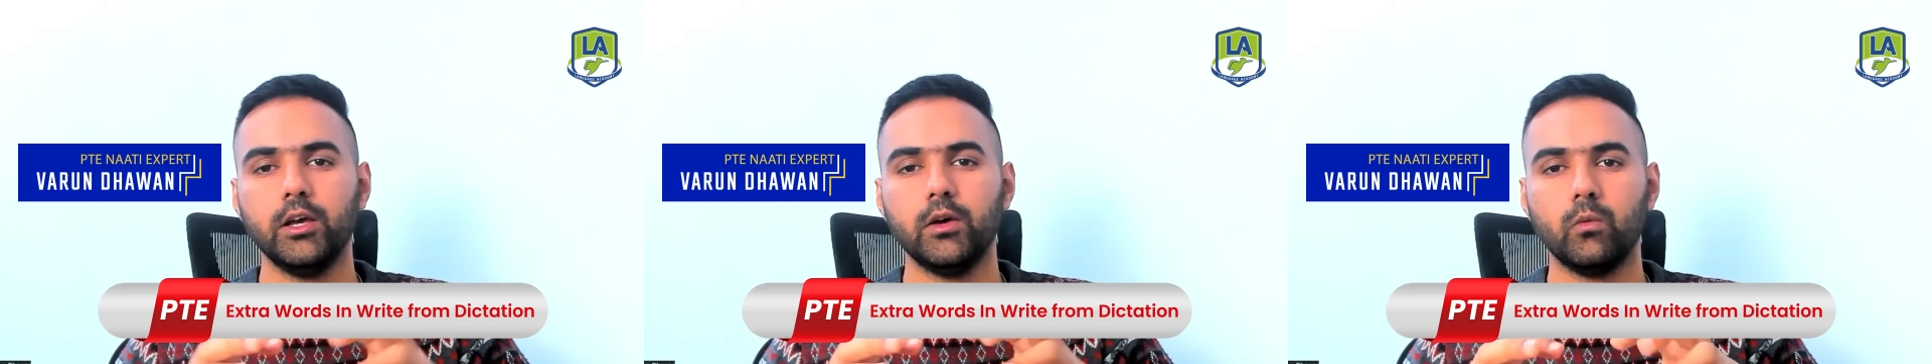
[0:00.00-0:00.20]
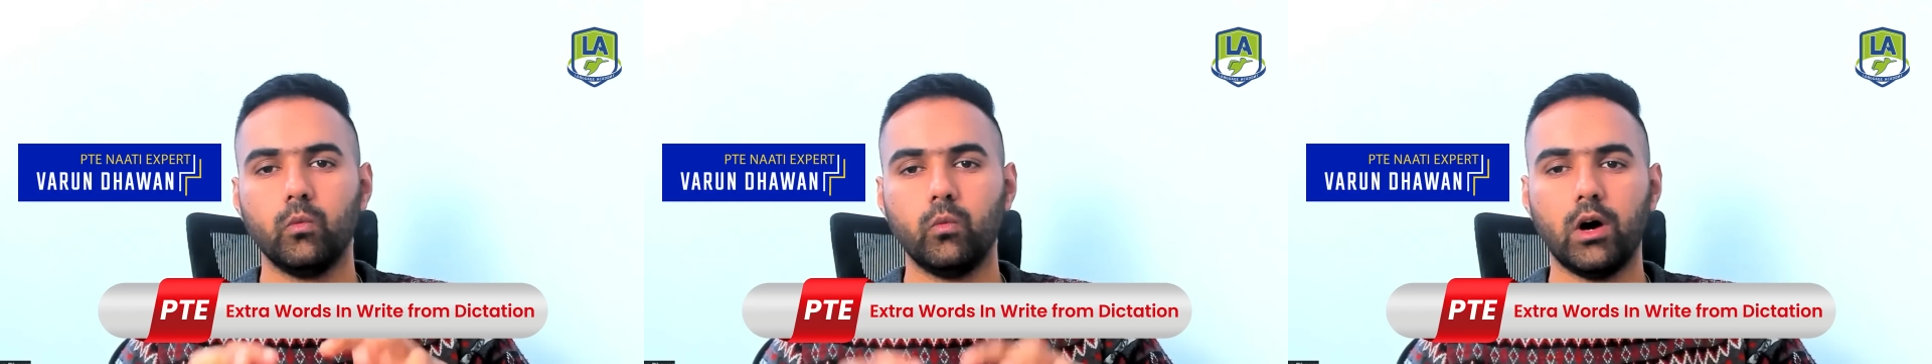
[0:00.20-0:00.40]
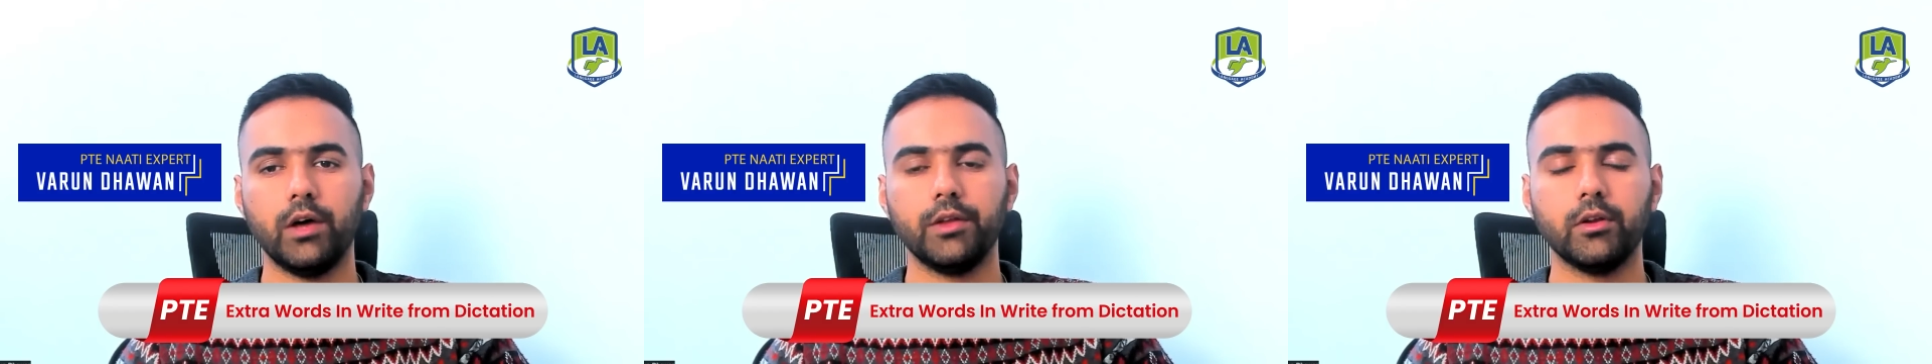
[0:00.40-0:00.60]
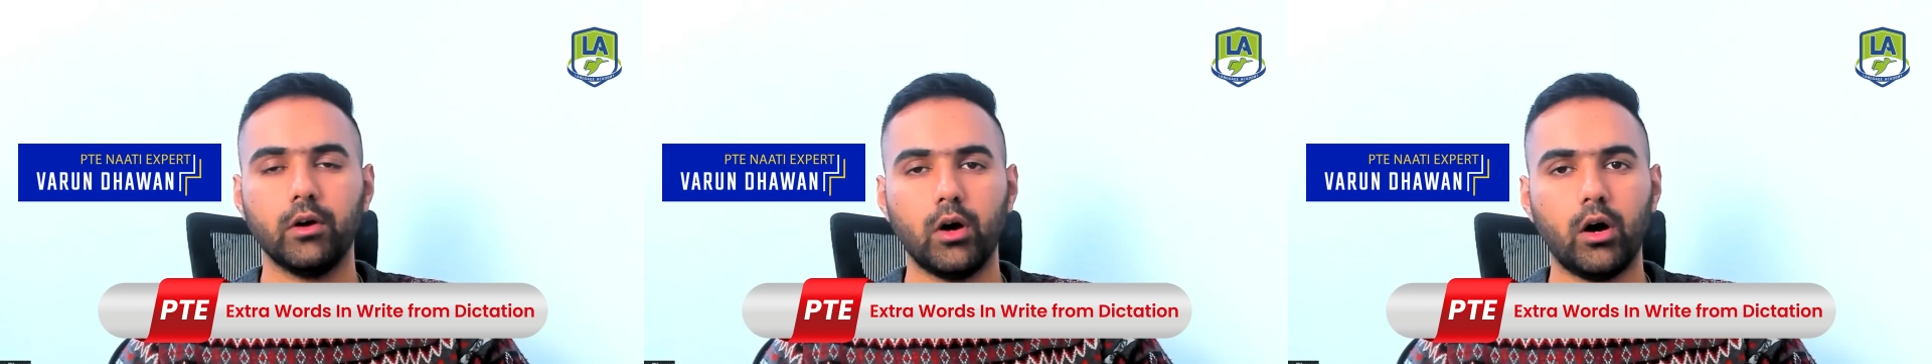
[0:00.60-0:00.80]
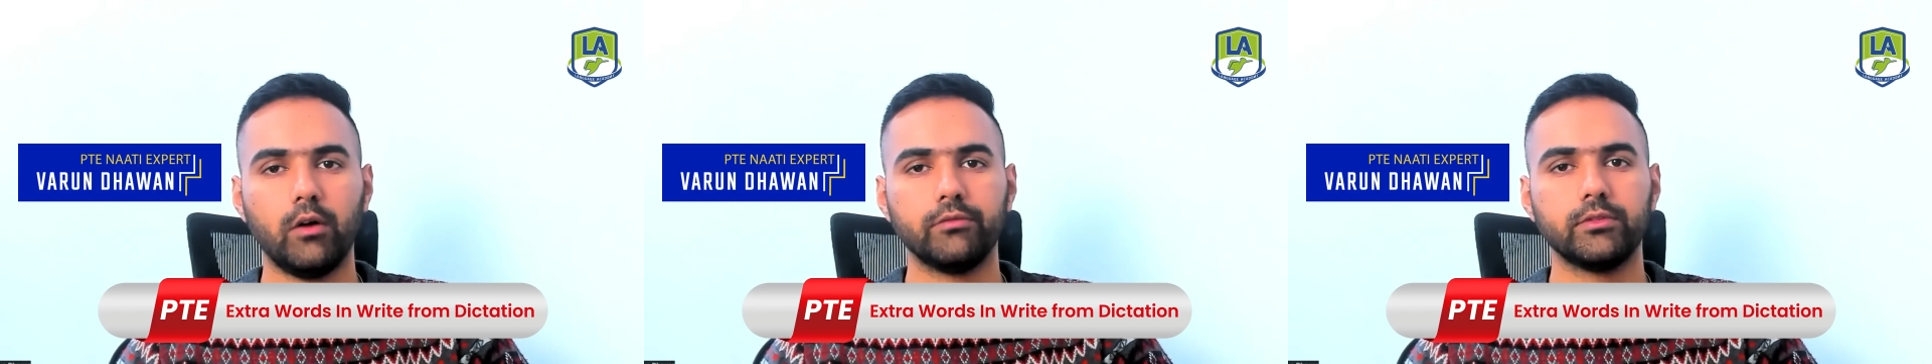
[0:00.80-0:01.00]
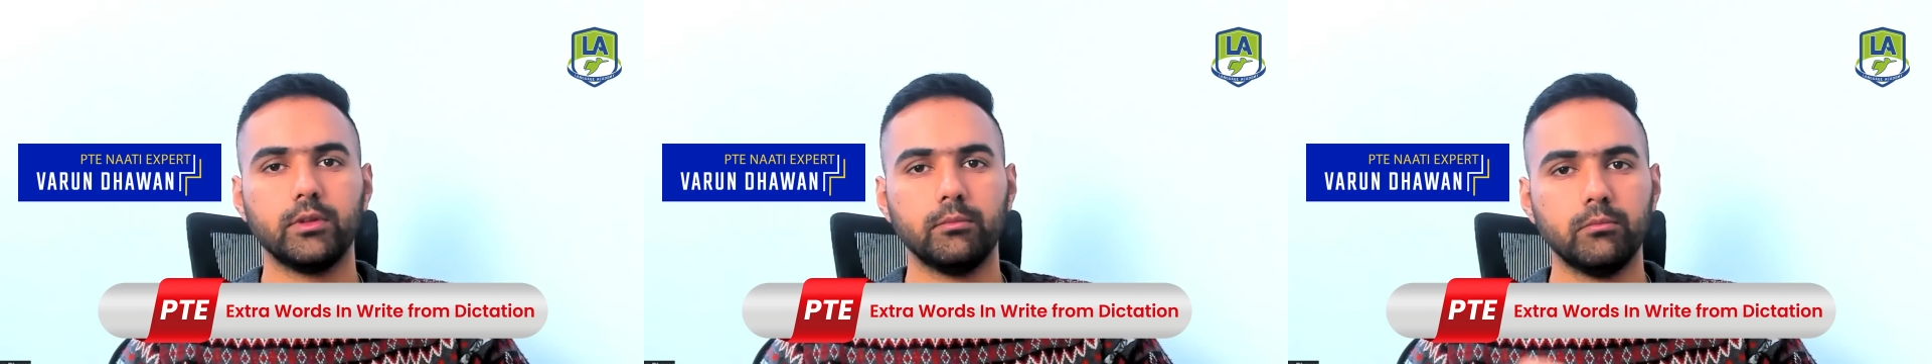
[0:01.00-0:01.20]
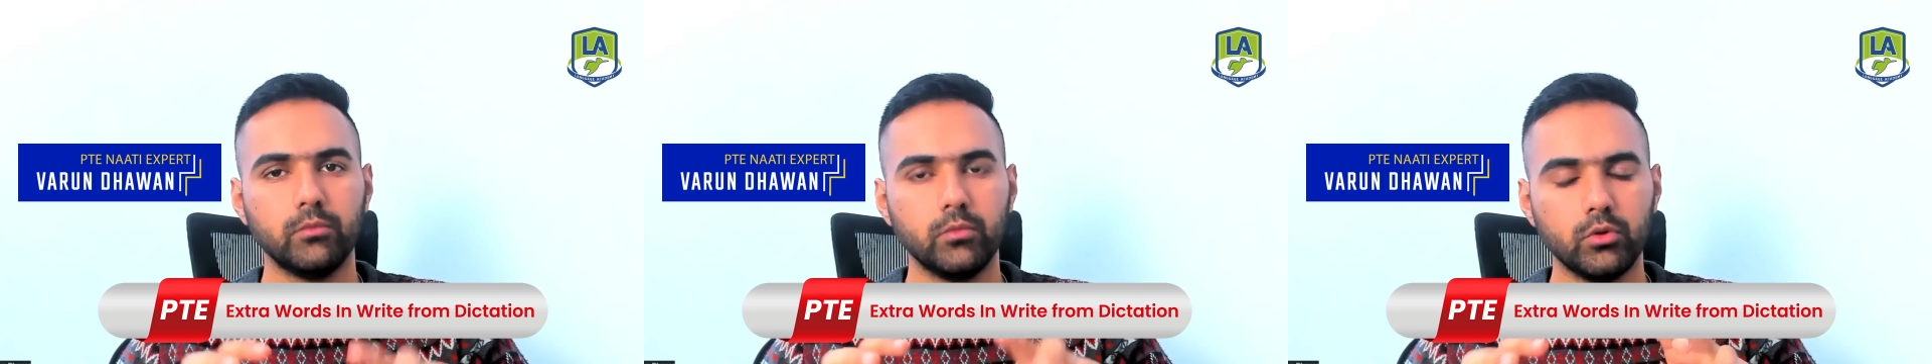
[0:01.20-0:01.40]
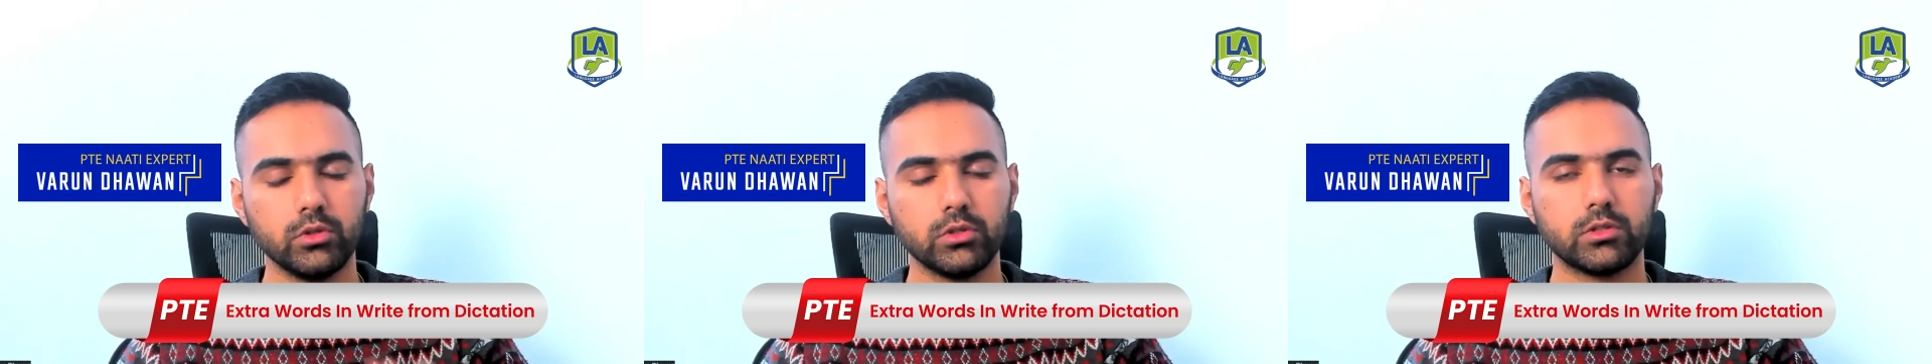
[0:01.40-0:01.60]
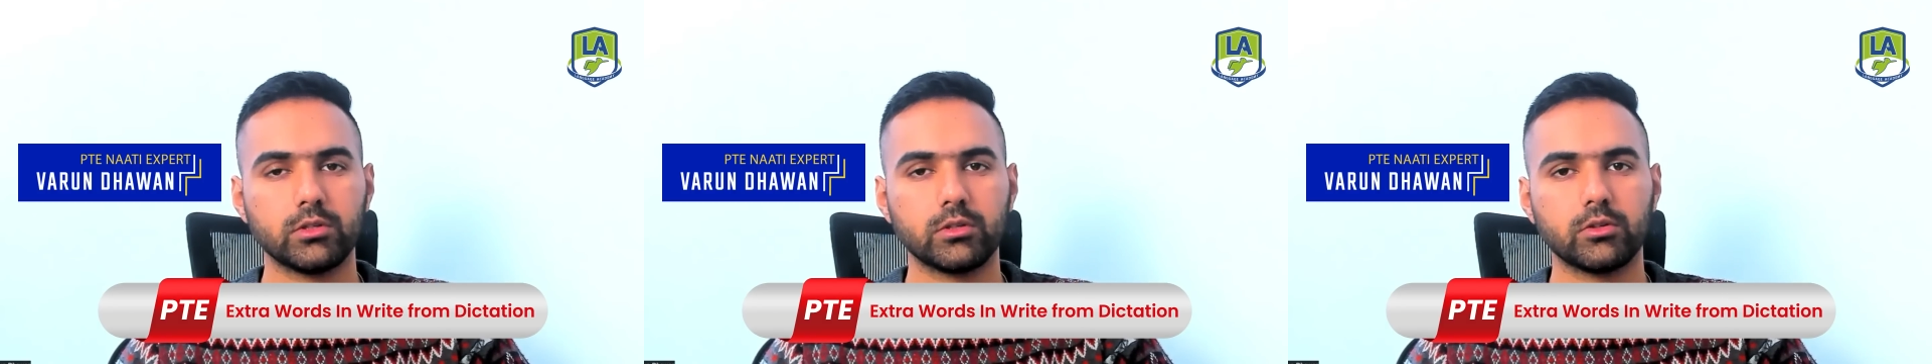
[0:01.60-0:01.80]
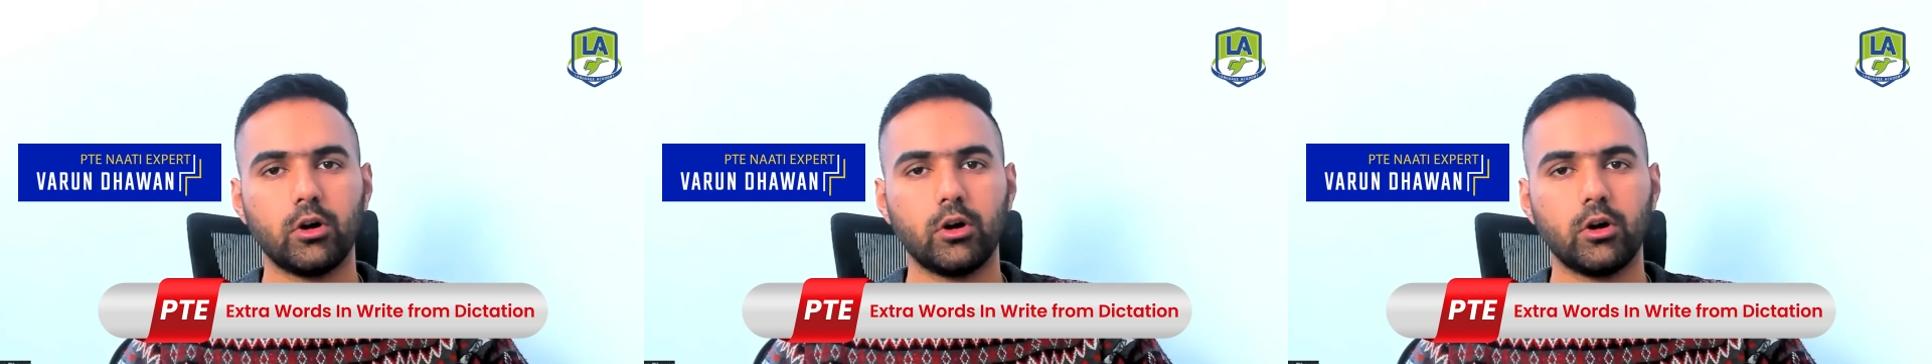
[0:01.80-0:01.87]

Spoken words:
one of the most